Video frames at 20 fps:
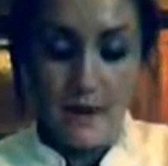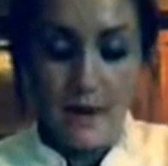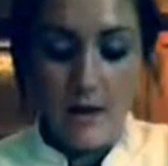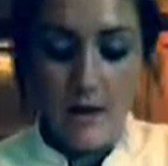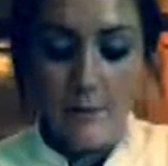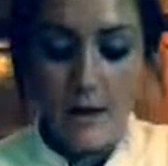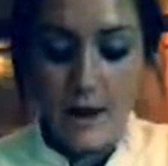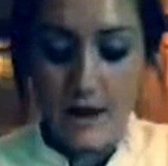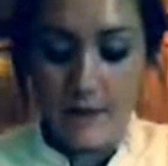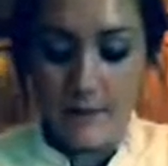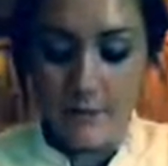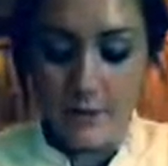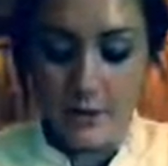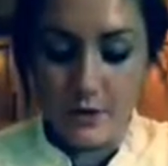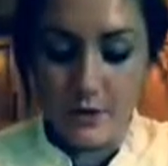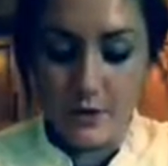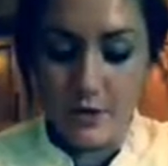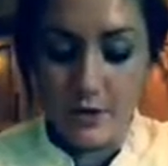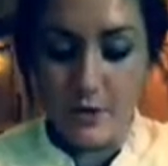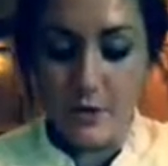I am just
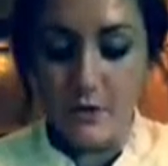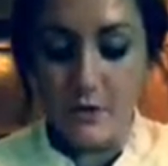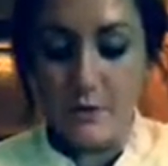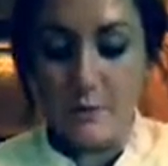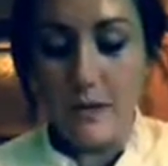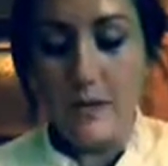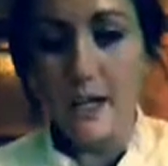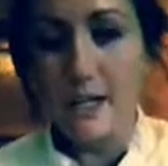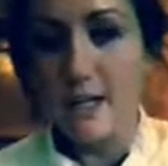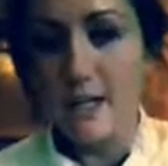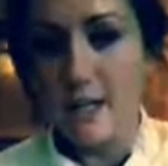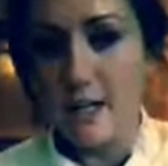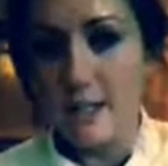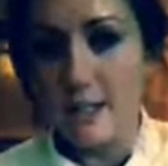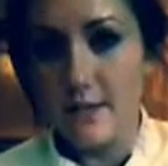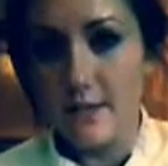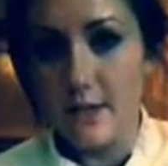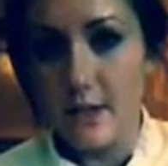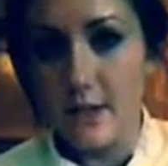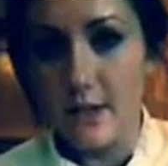going to use my index
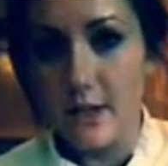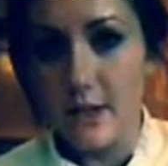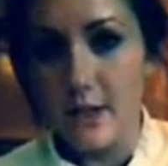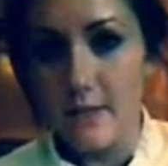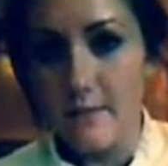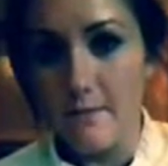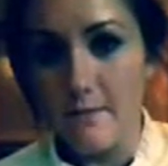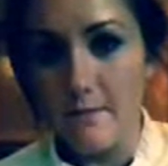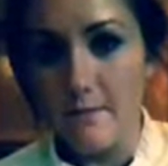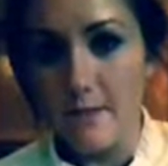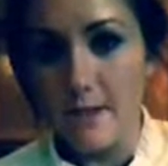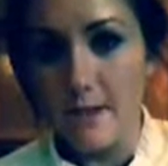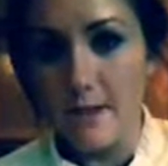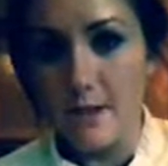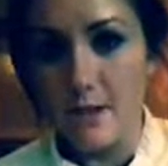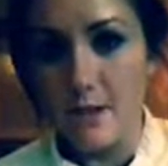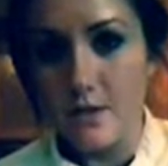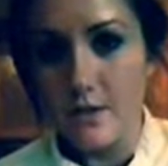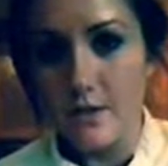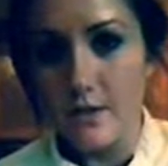finger, and you
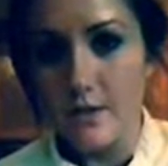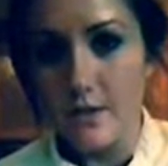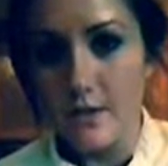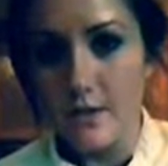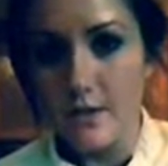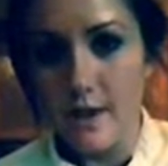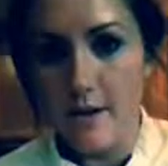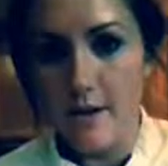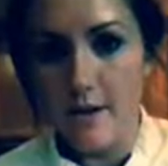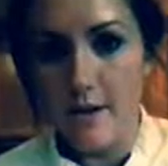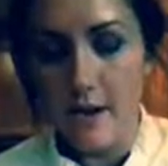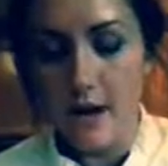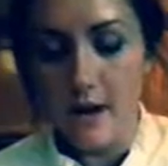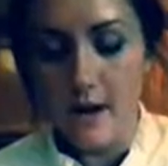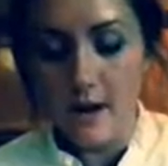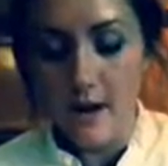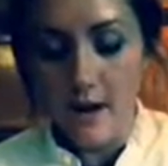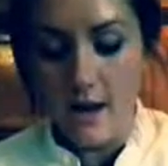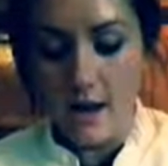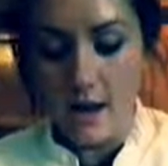can see right there,
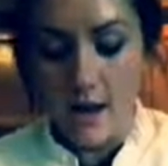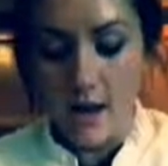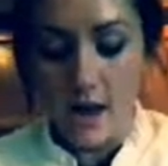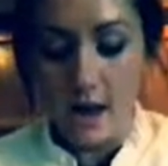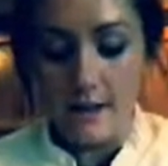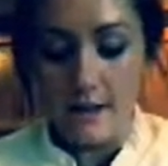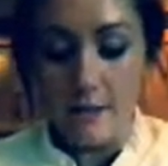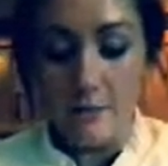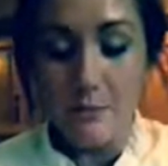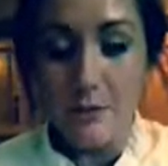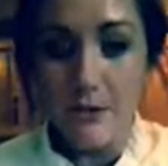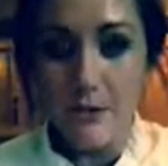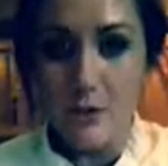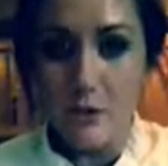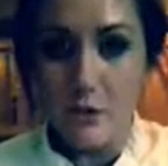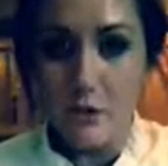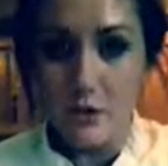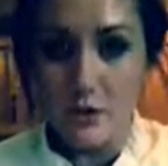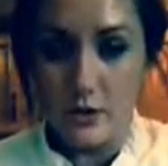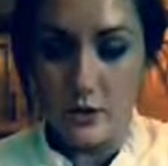as a
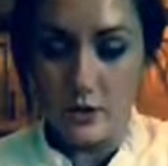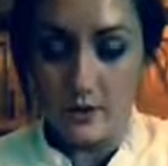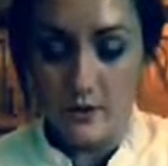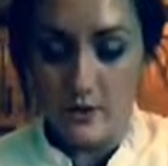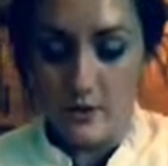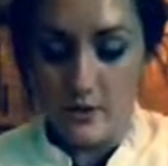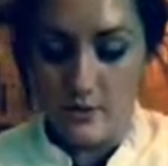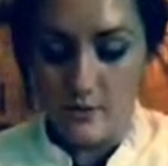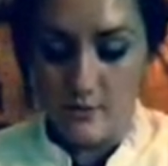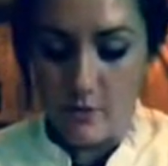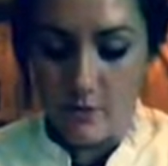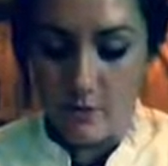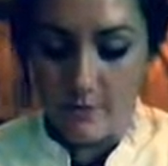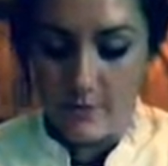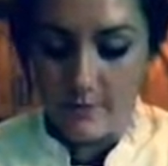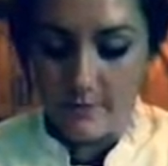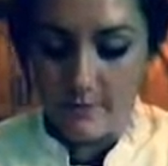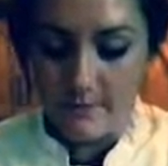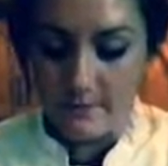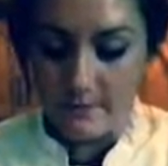placeholder for the
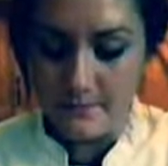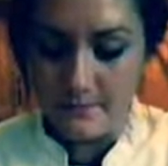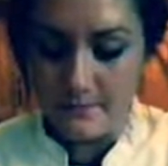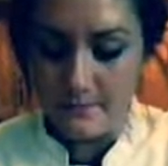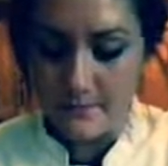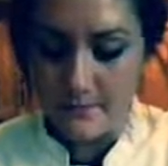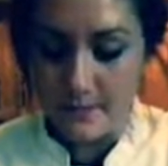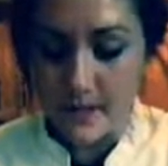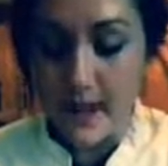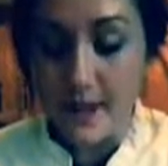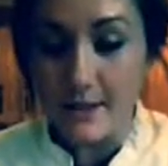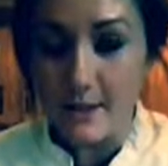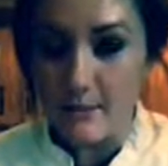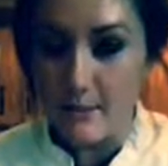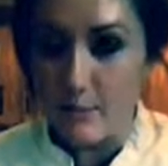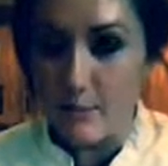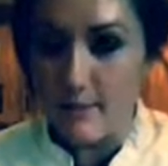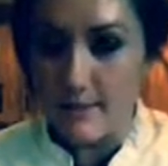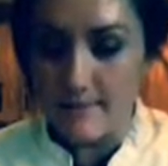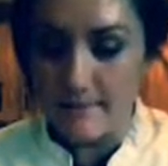moment, at the
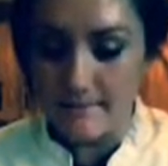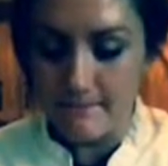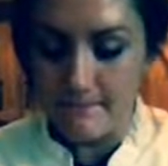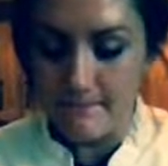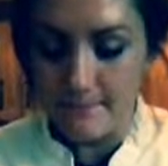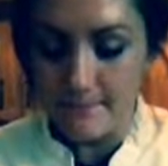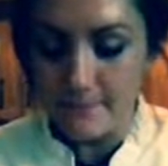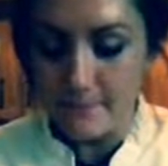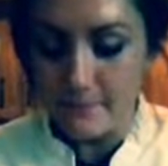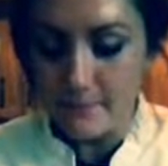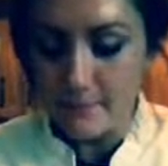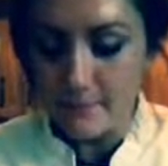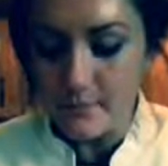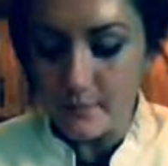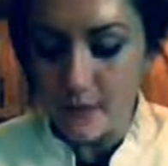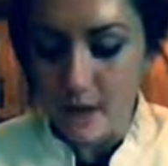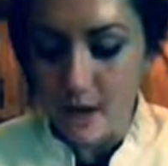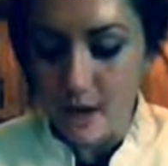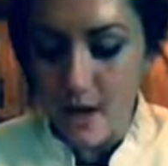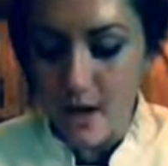moment.
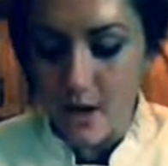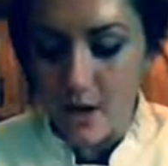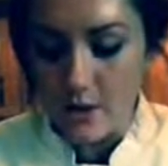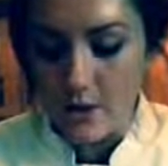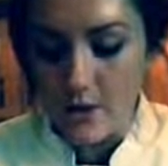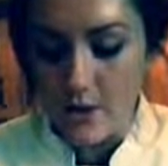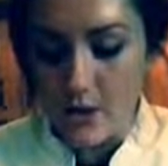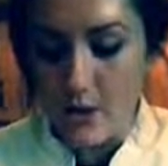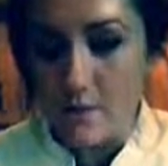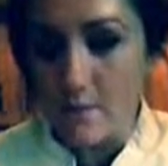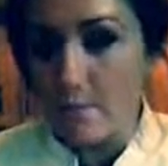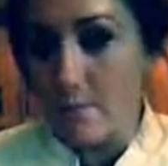So